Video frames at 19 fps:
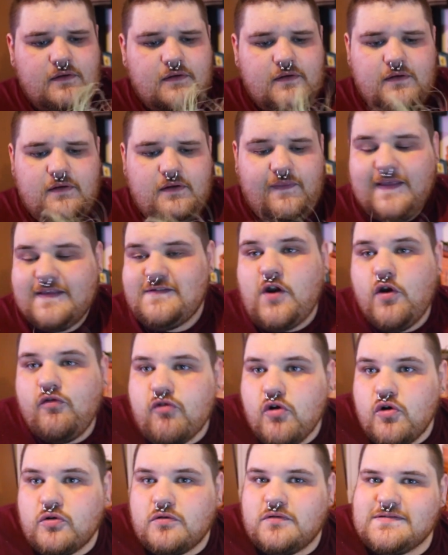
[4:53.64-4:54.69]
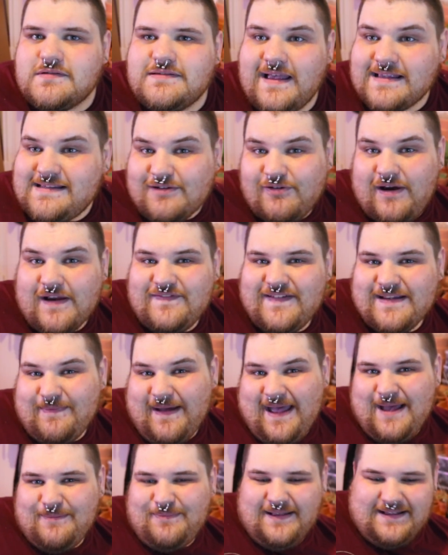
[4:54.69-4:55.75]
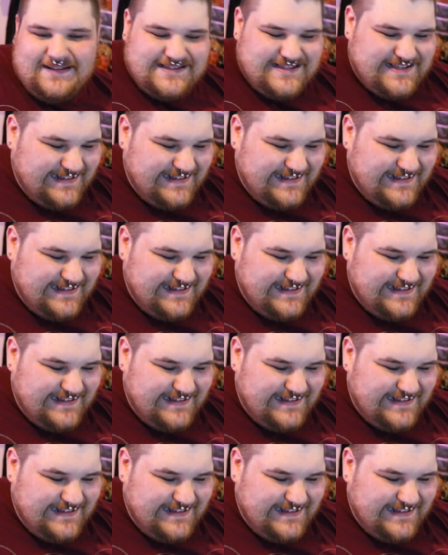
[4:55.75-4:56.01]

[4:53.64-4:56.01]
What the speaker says: There's no rules. That's the great thing about air plants.